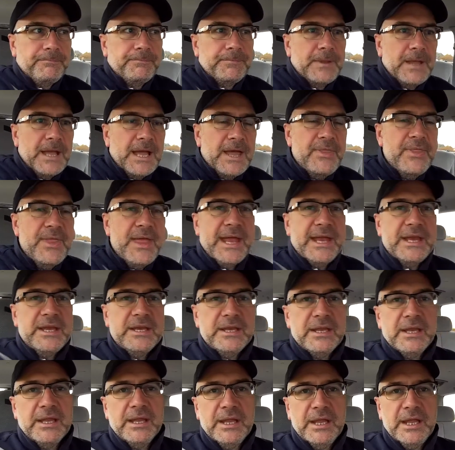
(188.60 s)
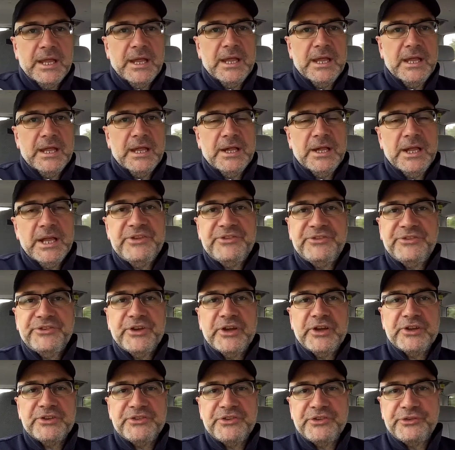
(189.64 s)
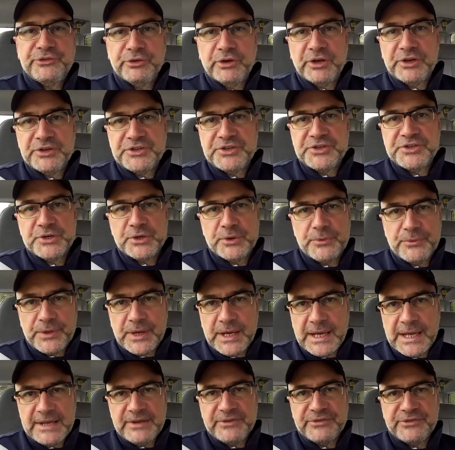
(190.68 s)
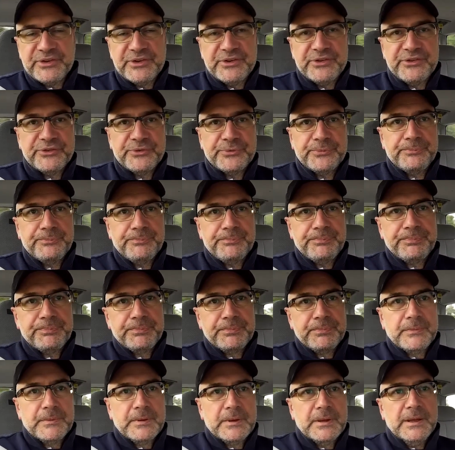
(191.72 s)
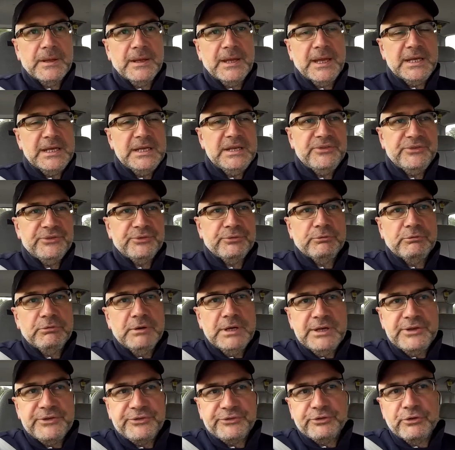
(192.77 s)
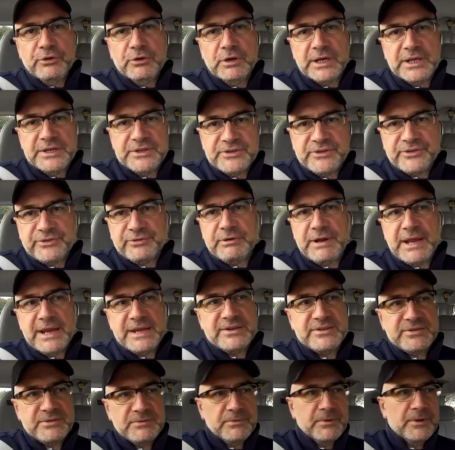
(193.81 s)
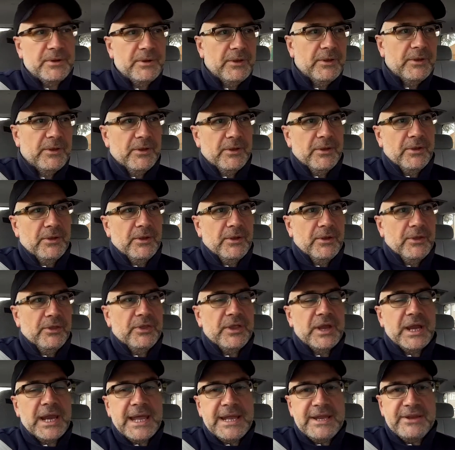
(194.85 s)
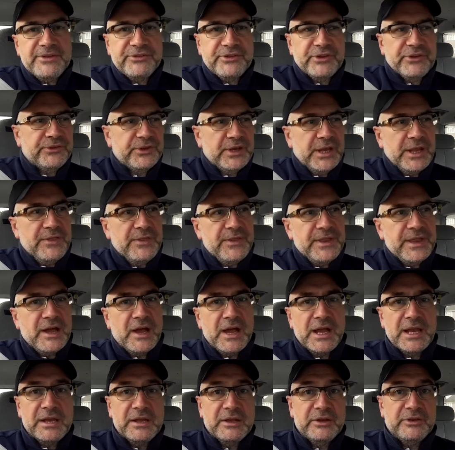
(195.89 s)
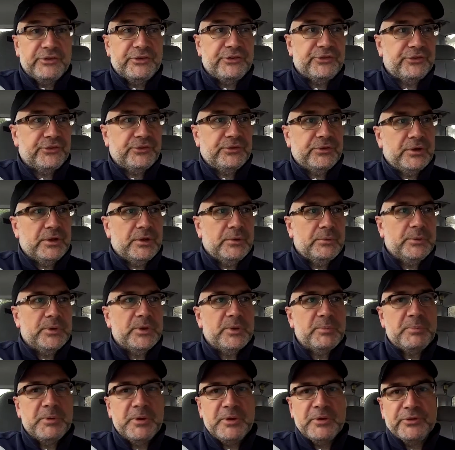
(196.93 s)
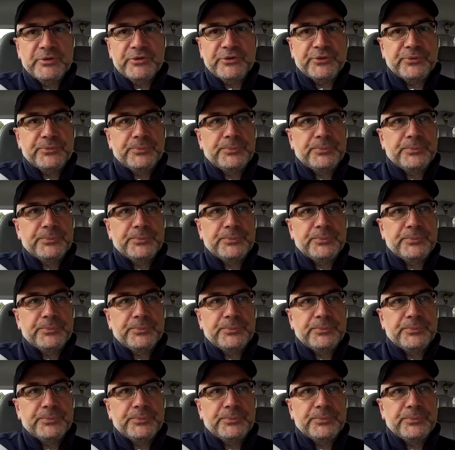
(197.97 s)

and then he started trying to do up the laces, and he's really struggling to thread the laces in the eyelets or the boots.